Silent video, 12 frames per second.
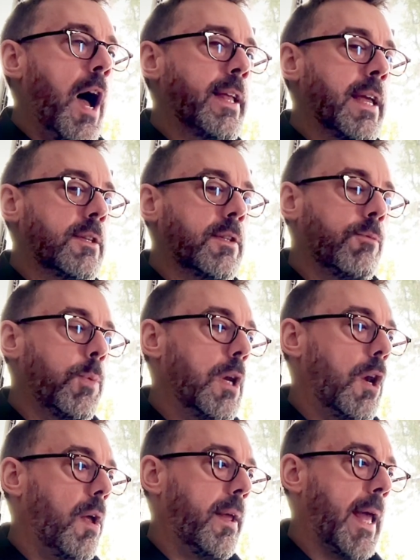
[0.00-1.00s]
I guess if we
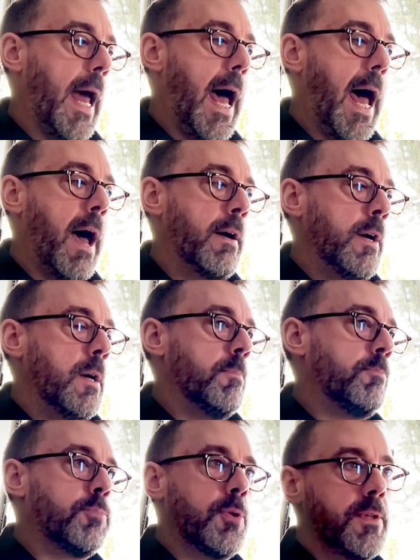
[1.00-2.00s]
look at
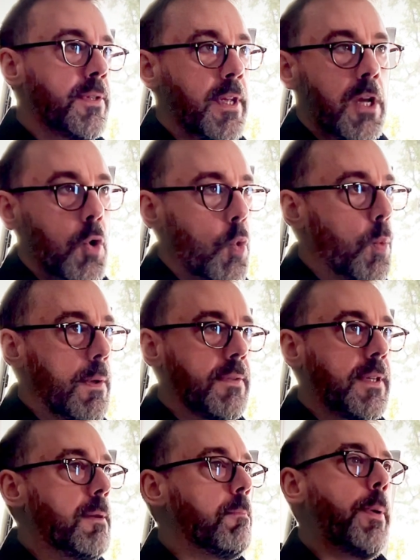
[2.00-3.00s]
Brazil, we've
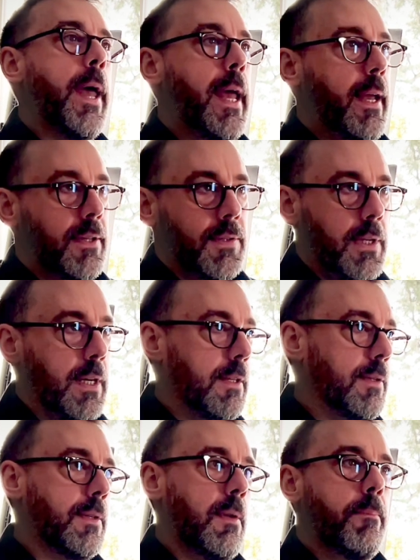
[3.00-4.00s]
seen PIX and
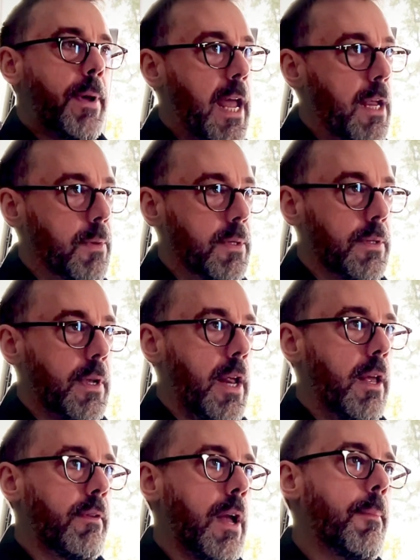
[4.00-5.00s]
instant payments
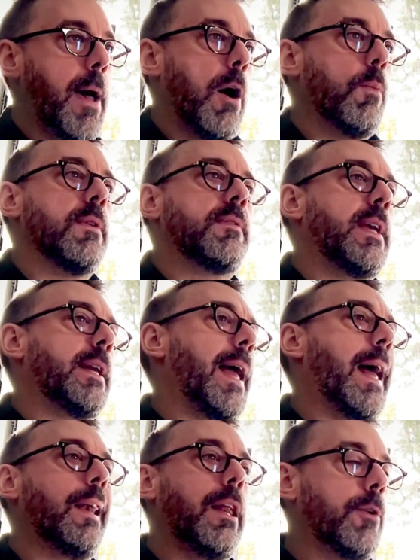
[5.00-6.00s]
kind of come out. We've seen
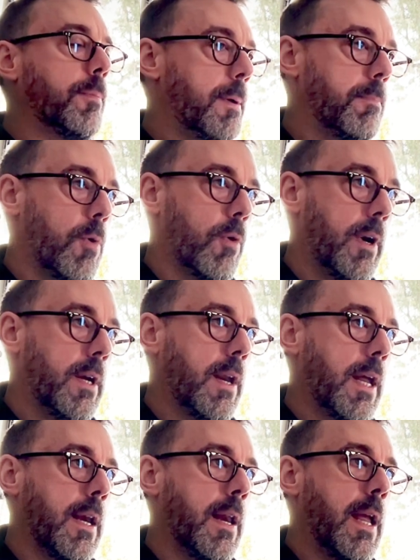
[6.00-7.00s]
it a little bit more in,
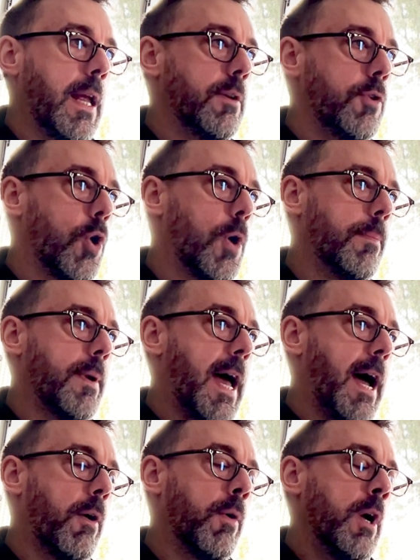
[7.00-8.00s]
in, in Europe
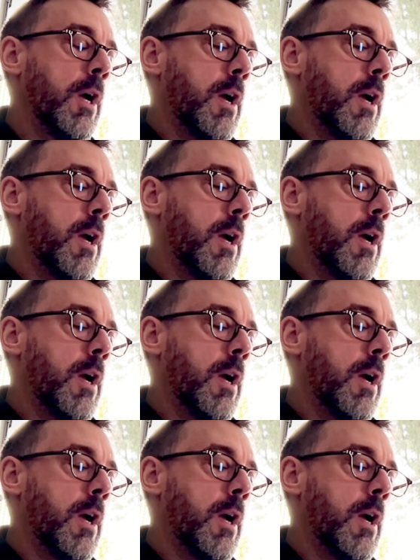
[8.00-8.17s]
now.